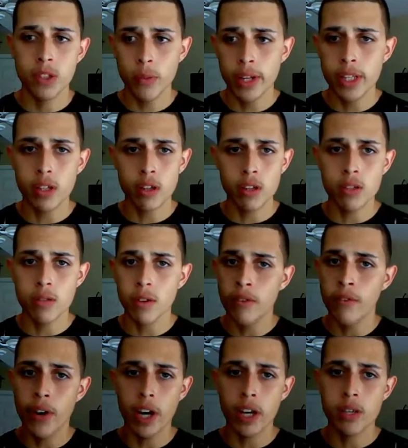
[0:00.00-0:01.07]
Sweets
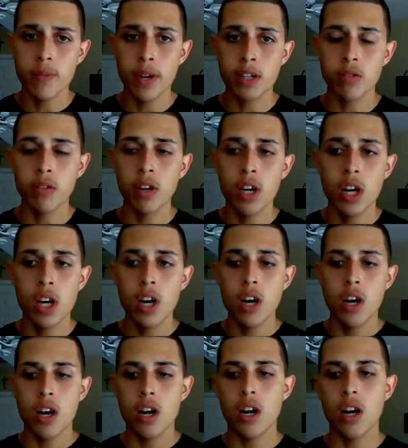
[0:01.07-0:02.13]
are very special.
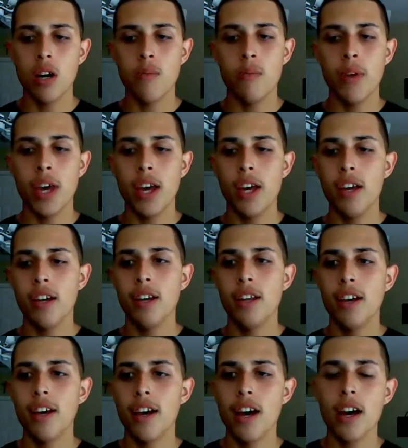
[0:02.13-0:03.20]

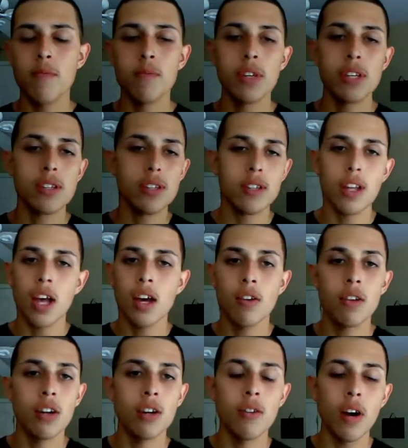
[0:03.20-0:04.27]
And I
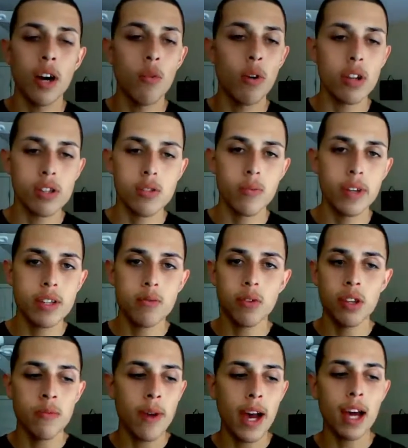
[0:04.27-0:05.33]
don't know. I want sweets
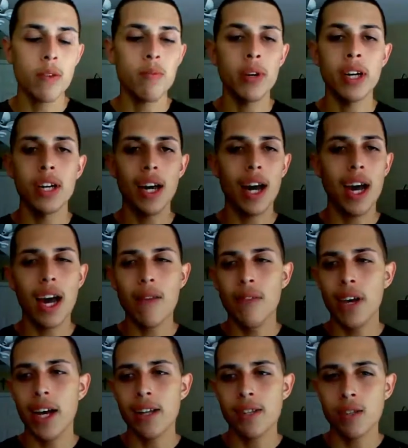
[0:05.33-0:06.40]
really bad, but I
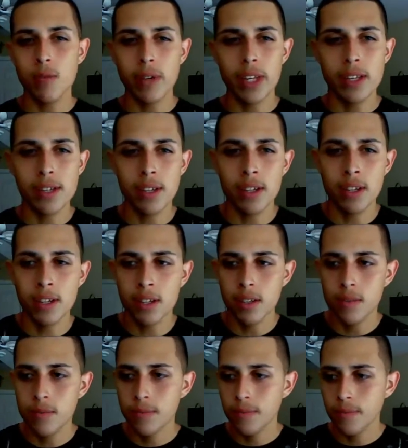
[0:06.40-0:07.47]
haven't had sweets
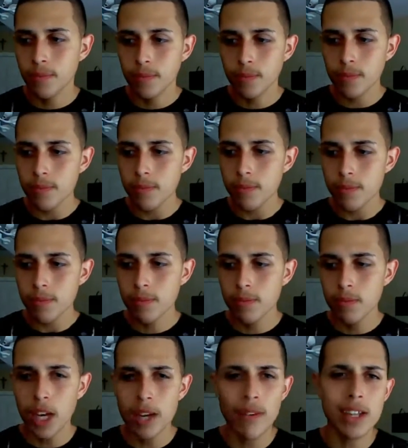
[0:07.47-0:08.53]

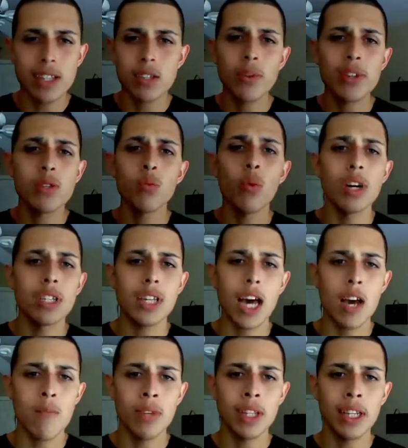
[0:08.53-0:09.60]
I've had sweets one
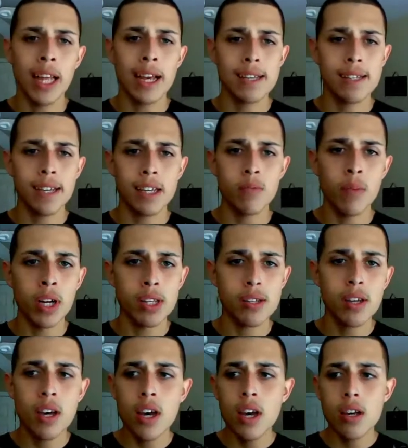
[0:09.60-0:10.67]
time in the last 6
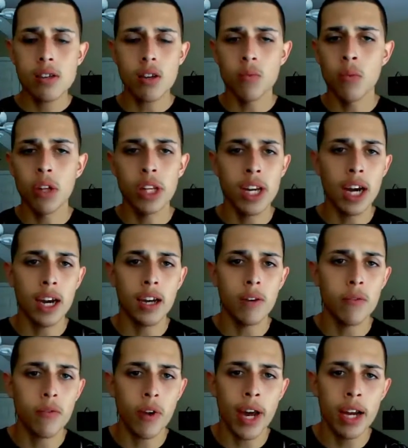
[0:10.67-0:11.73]
months. So I'm really not going
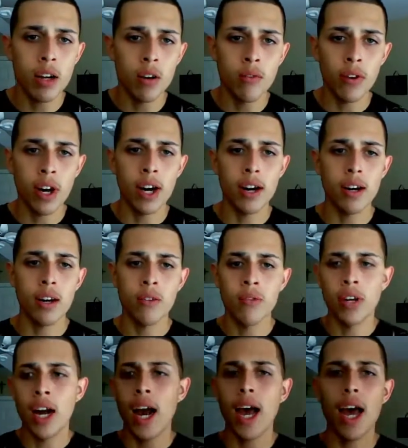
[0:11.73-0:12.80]
to fret over
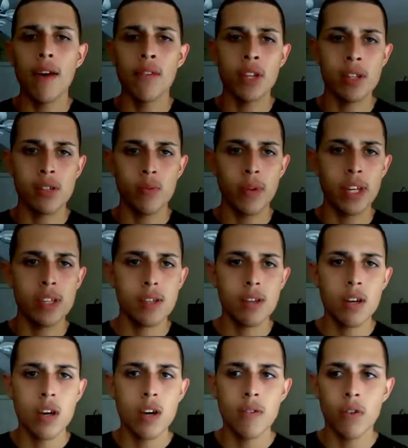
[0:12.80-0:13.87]
not having sweets
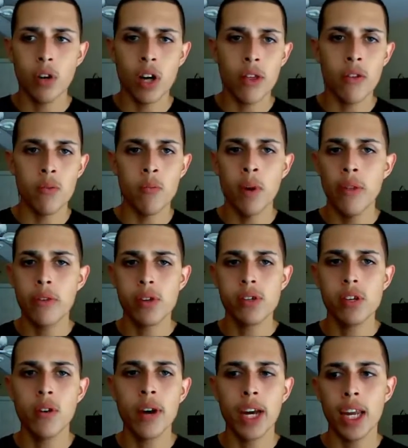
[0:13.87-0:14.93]
for another month or
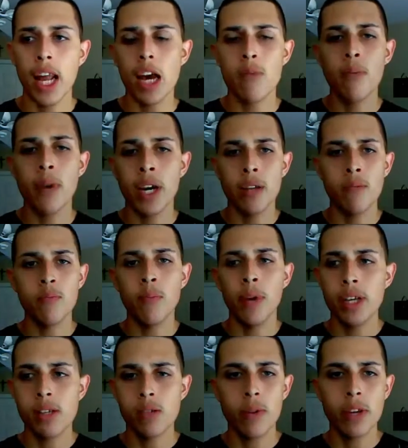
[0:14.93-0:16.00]
so. I can have
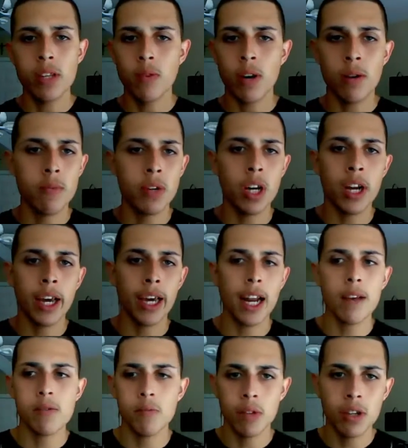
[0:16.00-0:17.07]
my sweets when I'm done. I can
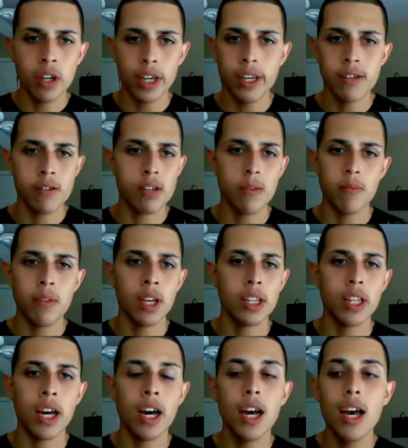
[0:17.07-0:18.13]
have some cookies or something
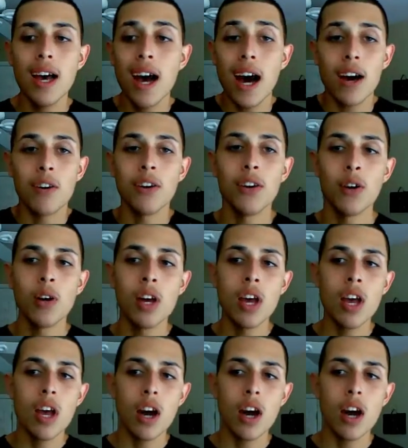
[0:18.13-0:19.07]
like that. I don't know.